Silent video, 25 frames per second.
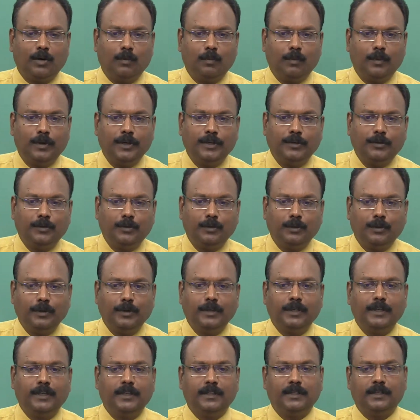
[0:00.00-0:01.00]
avoid
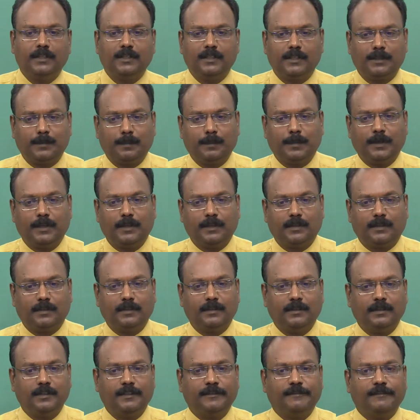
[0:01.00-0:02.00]
showy
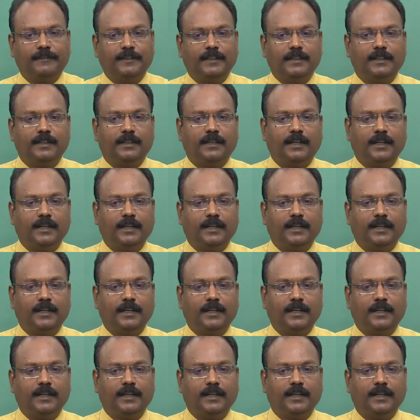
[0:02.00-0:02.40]
displays, different